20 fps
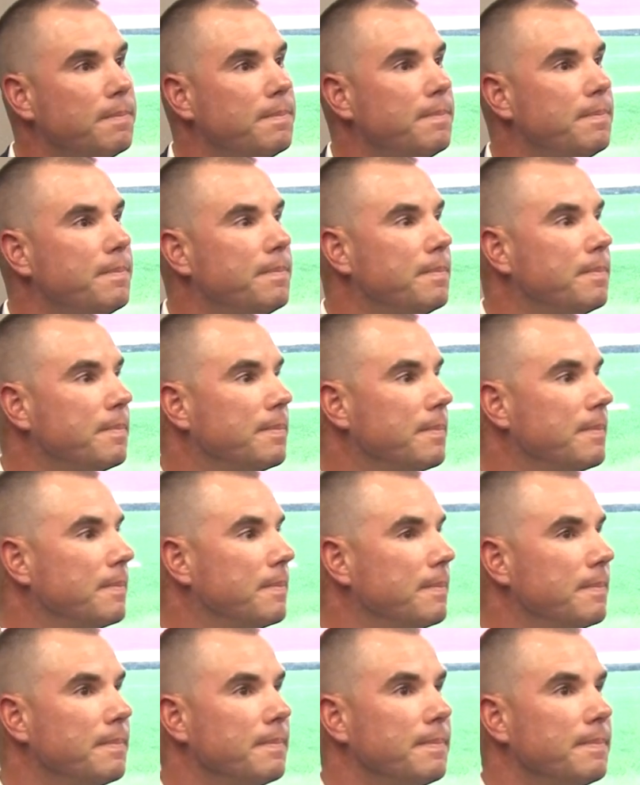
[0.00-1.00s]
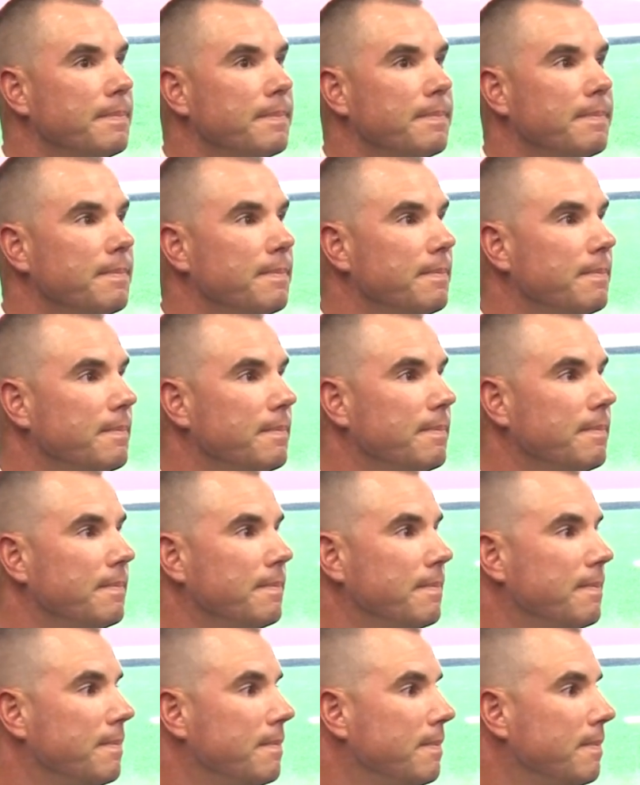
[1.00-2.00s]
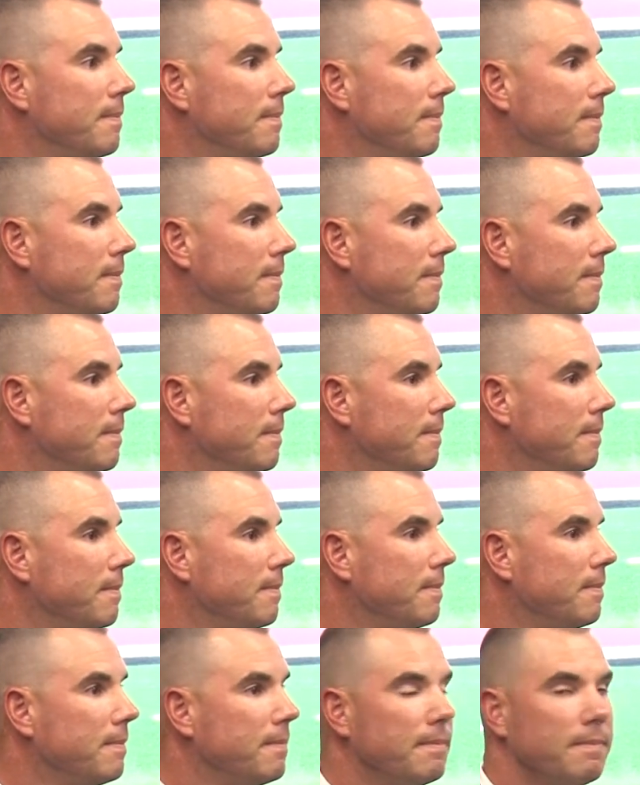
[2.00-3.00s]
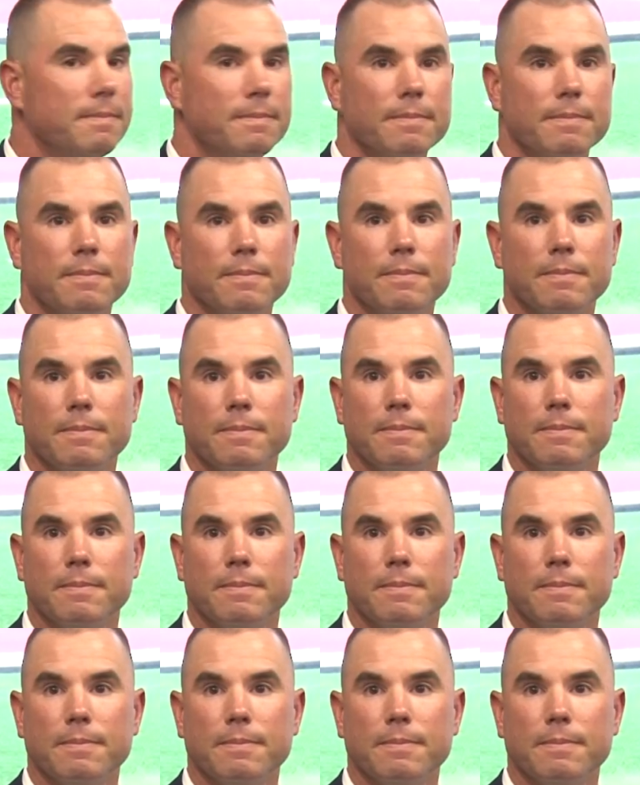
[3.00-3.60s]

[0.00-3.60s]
(no one is talking)